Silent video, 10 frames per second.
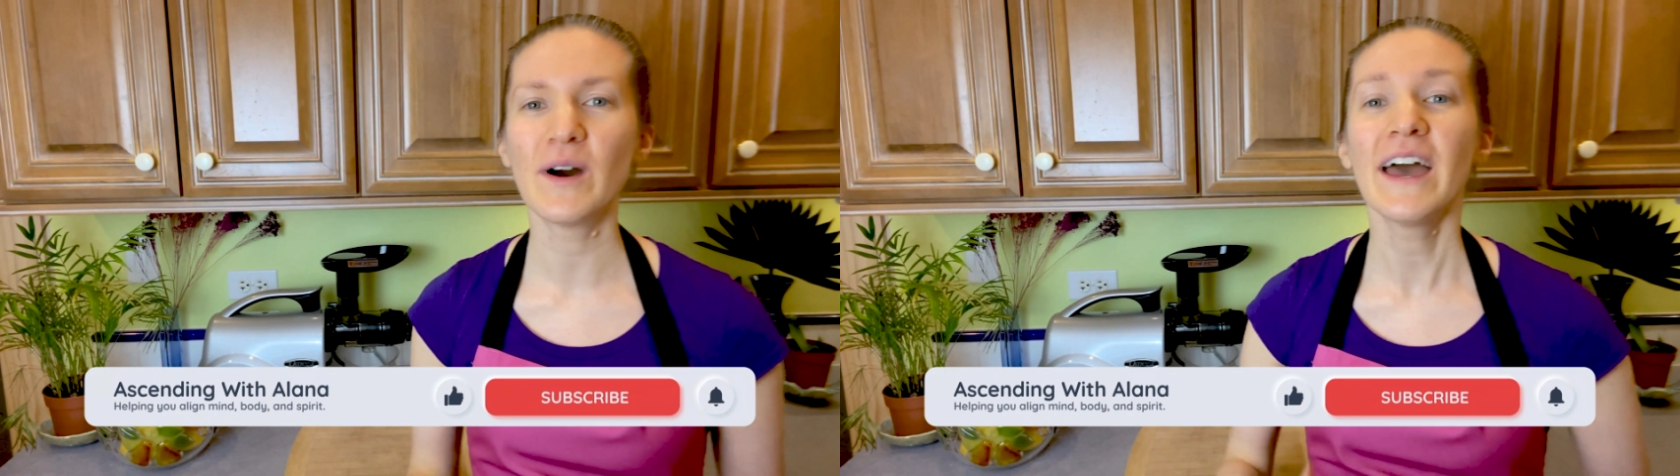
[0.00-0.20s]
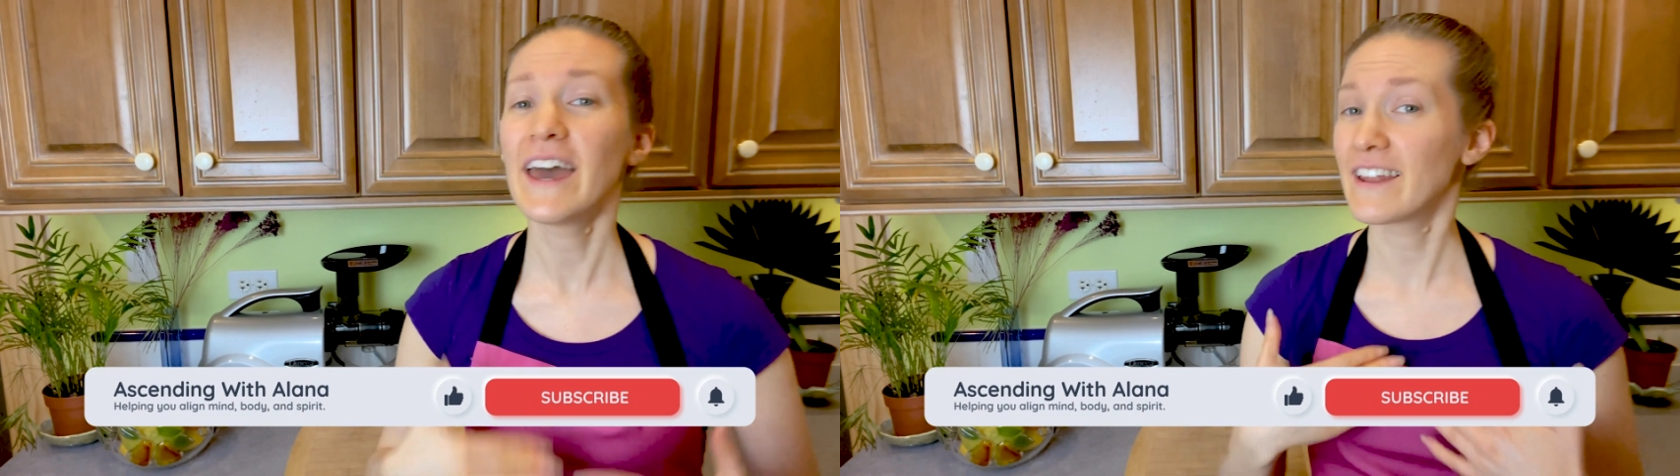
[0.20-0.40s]

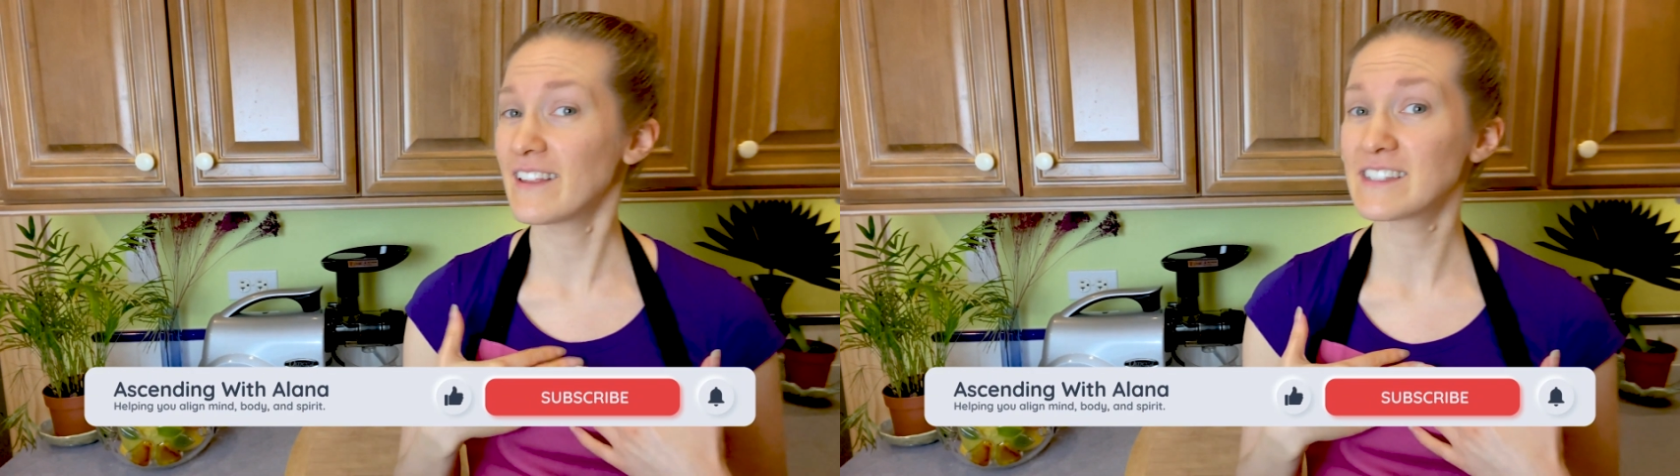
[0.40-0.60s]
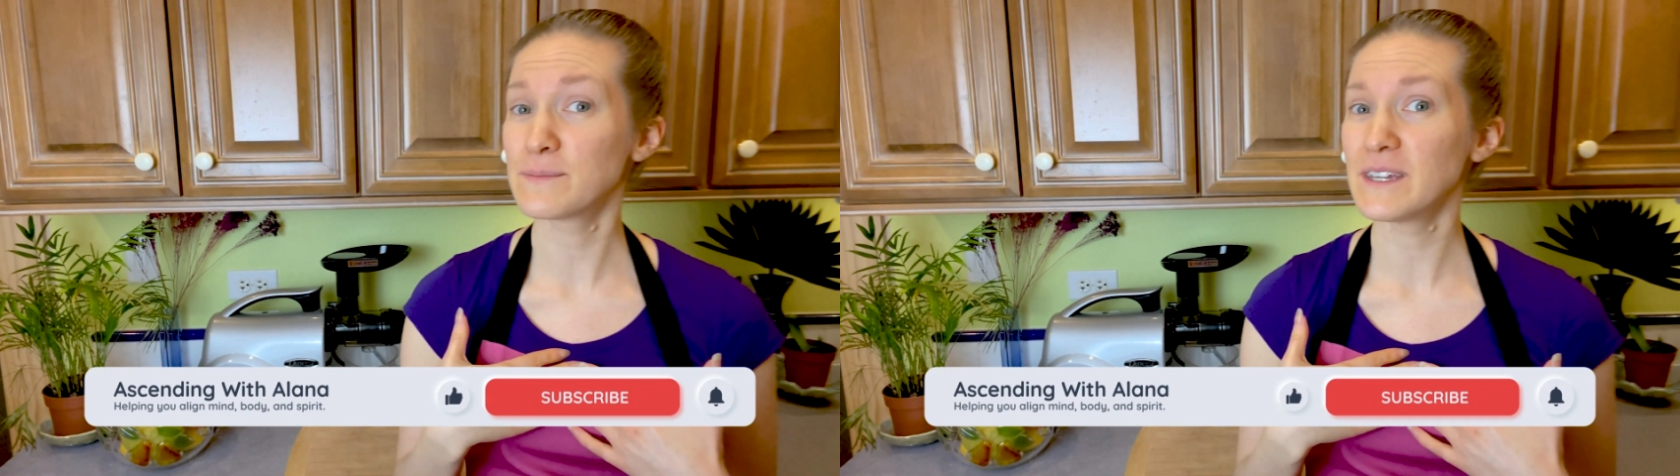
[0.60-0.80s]
and it
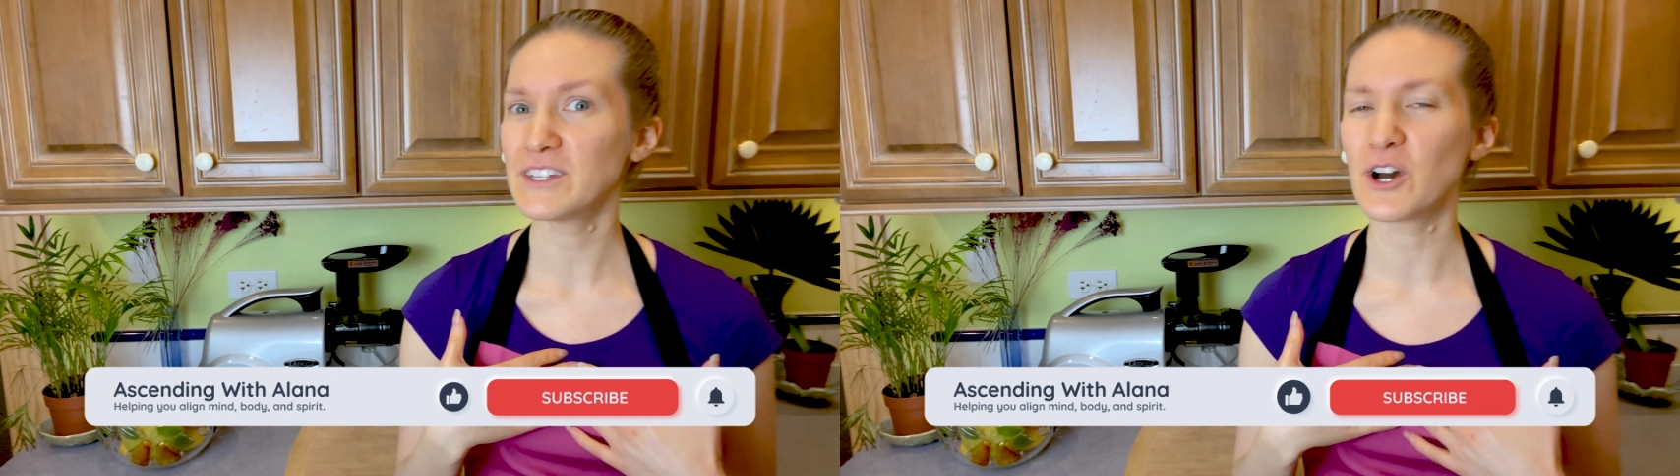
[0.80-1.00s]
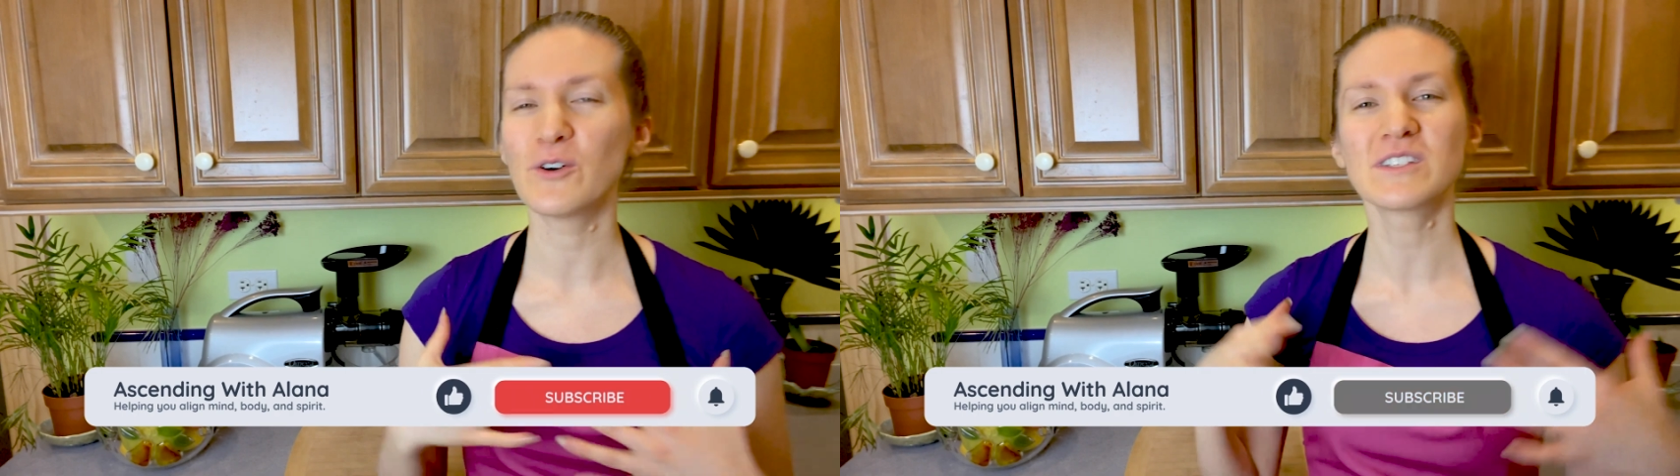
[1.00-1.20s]
lets me
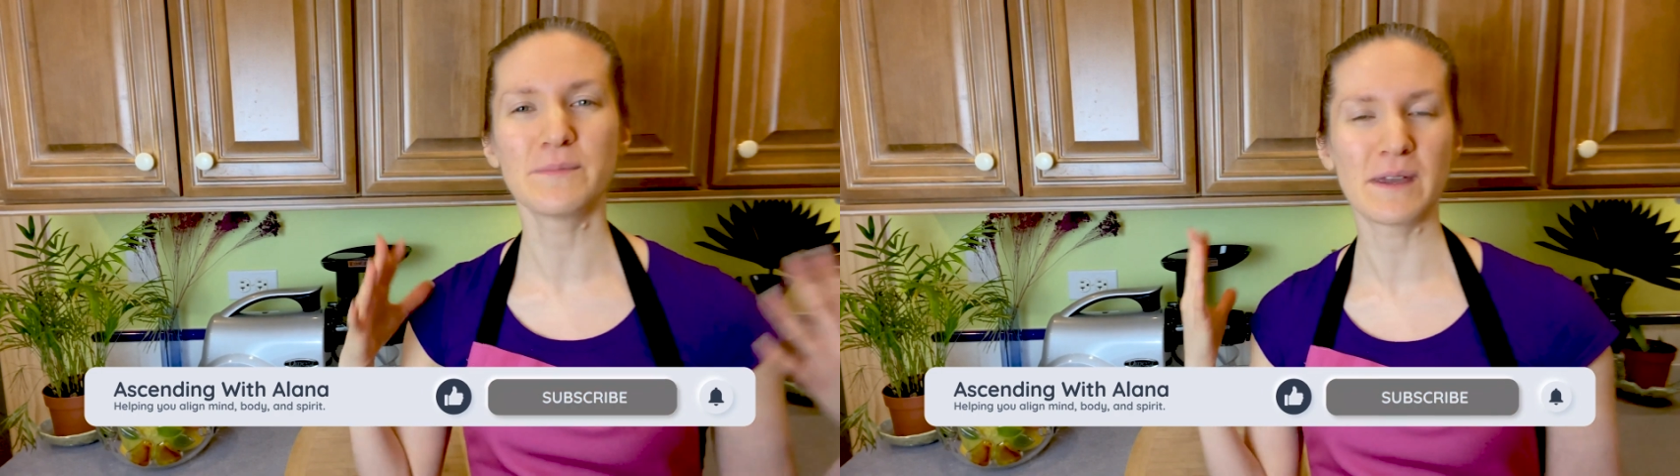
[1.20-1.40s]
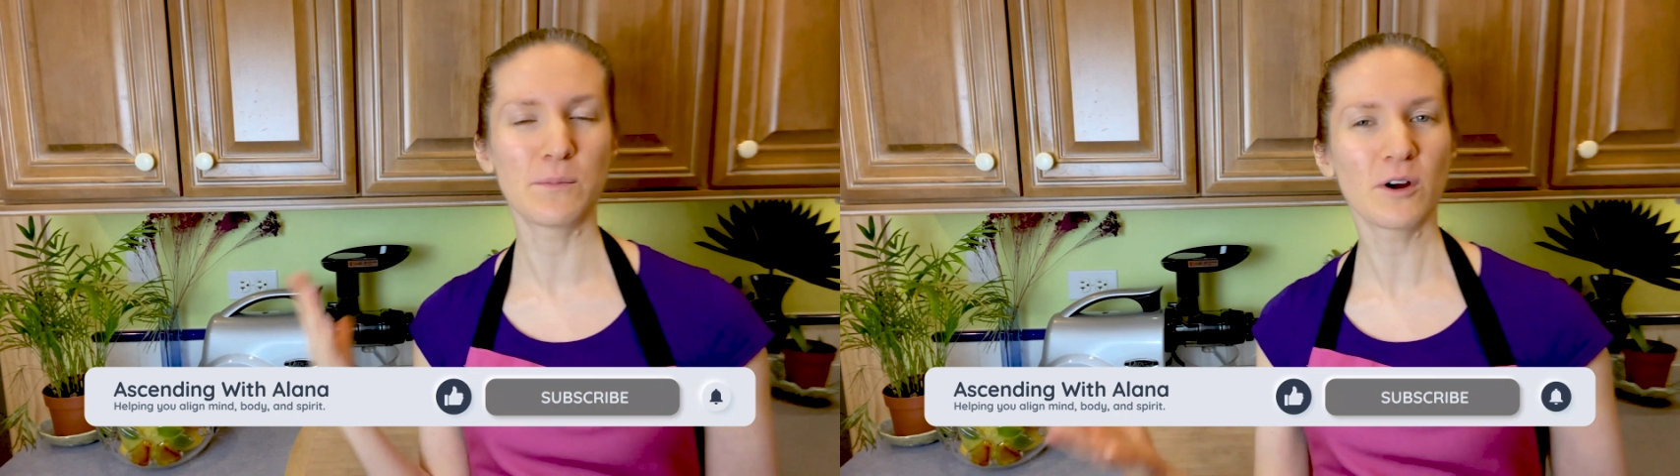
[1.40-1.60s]
know to
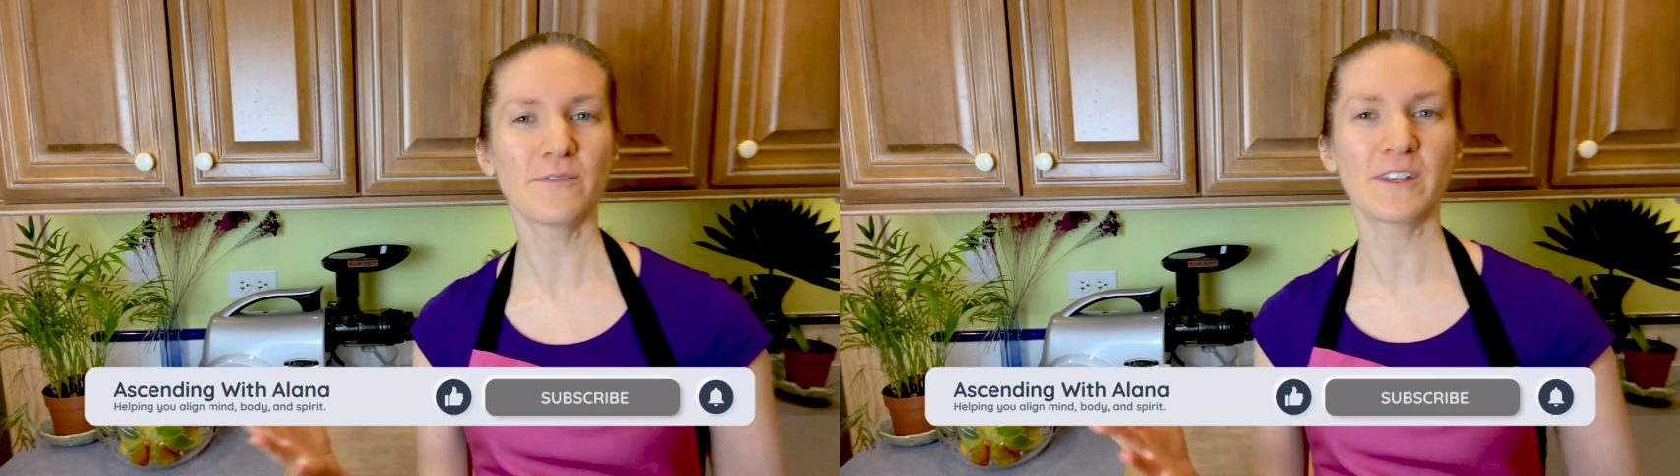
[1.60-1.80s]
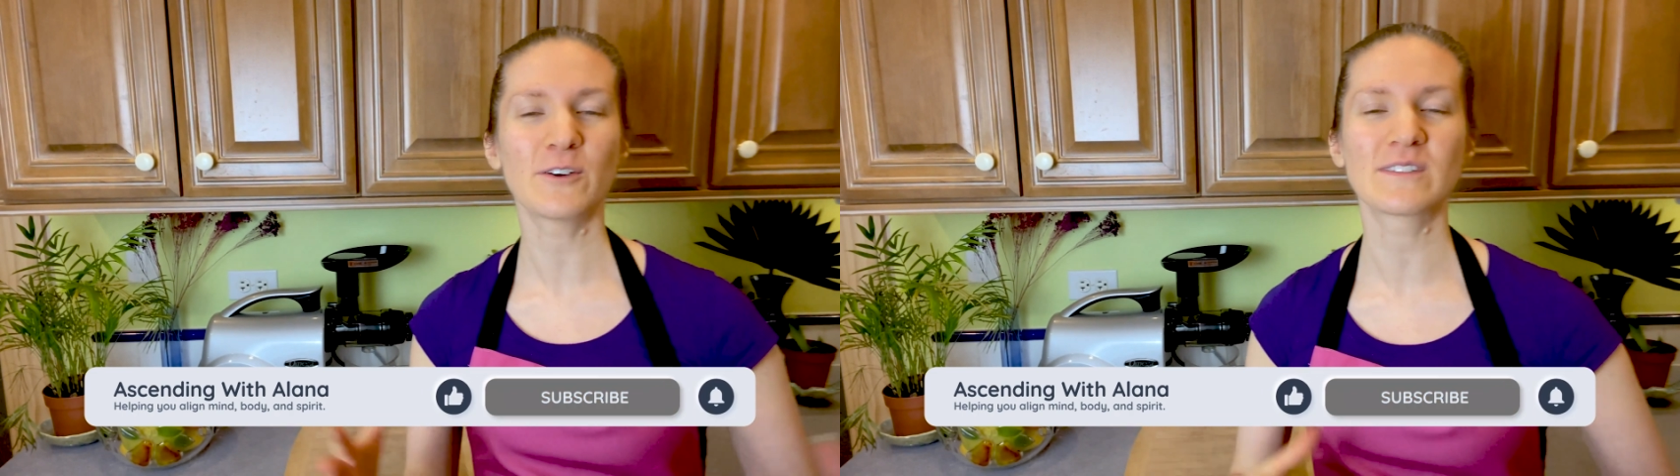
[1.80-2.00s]
make more
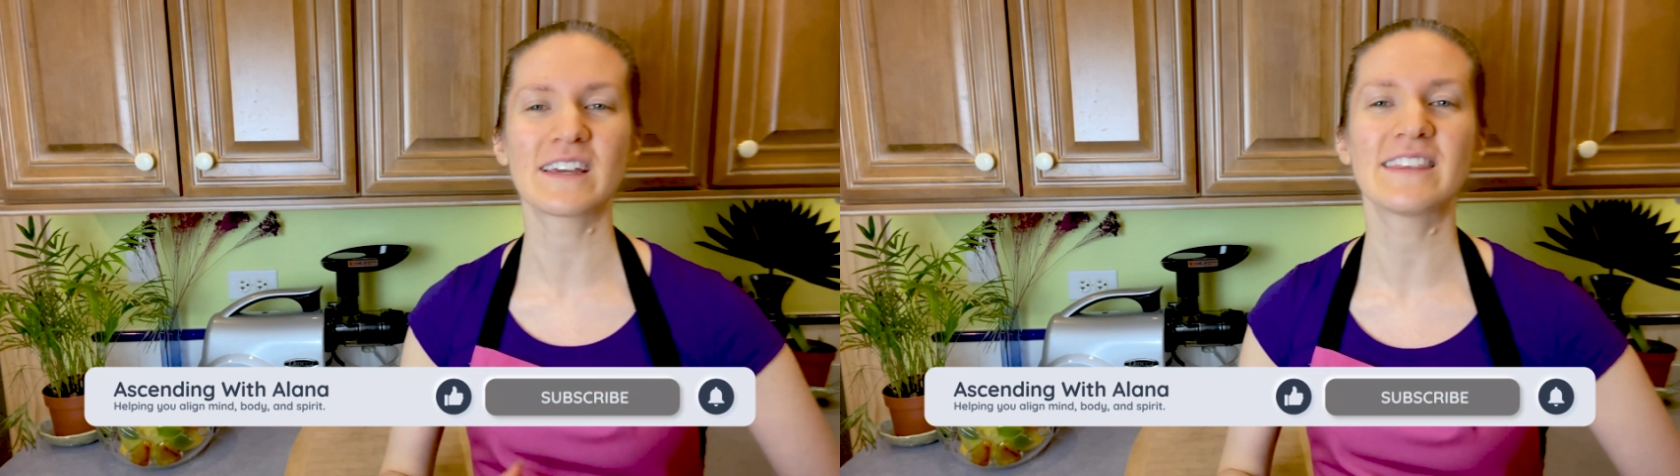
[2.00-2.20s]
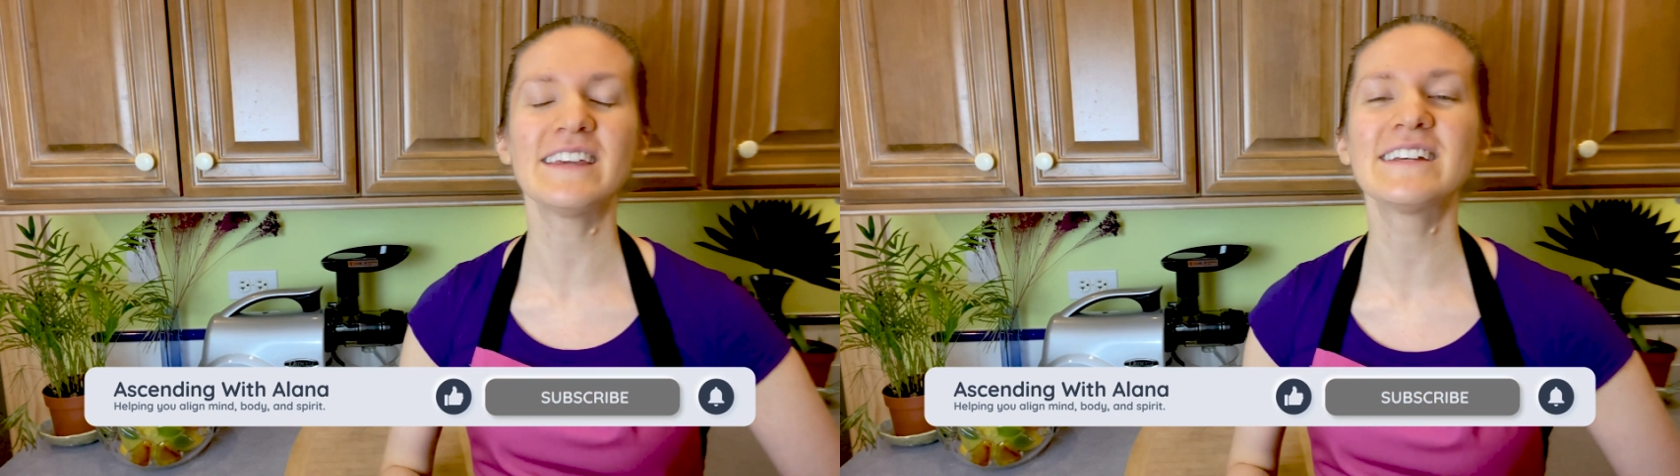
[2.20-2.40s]
videos
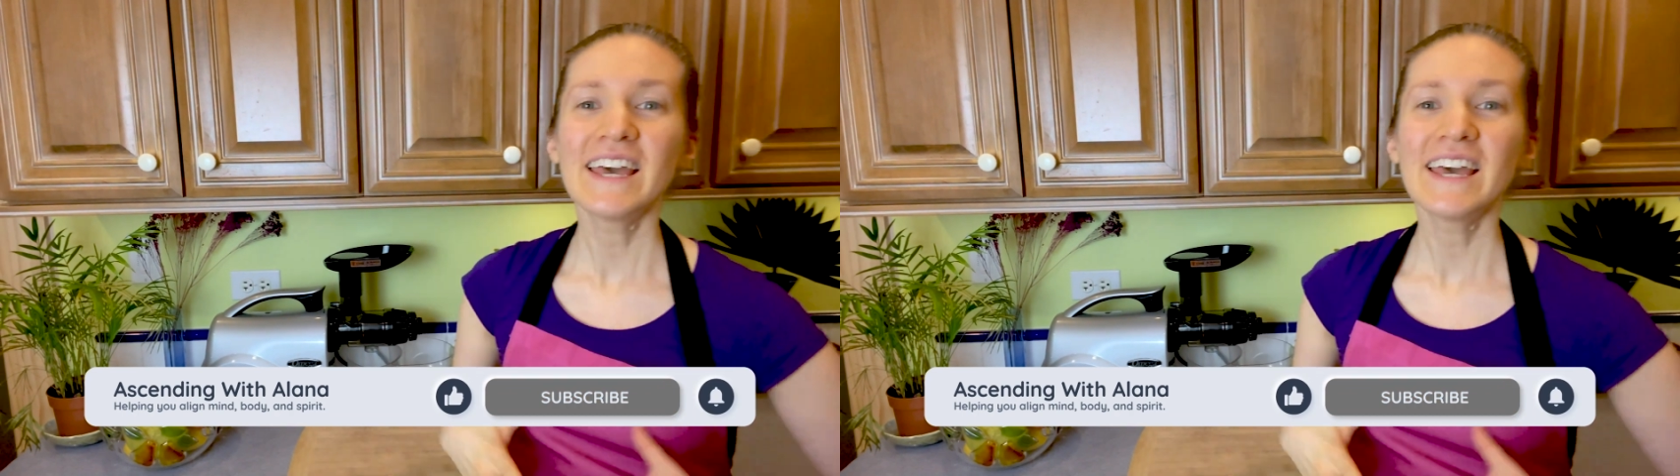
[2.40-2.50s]
like these.